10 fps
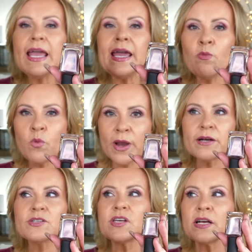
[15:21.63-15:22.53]
It
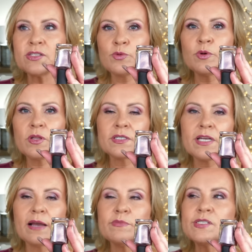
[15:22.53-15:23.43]
wears a super long
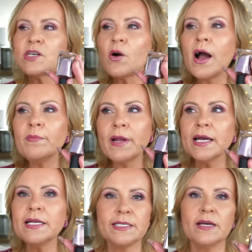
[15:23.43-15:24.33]
time. So I'm not
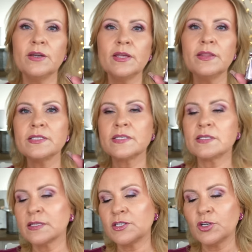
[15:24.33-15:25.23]
gonna tell you that this
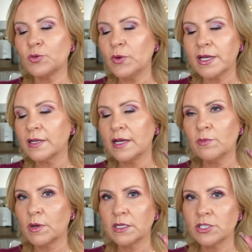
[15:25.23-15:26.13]
is a two week nail
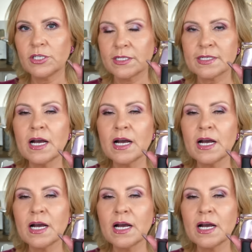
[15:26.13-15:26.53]
polish, it's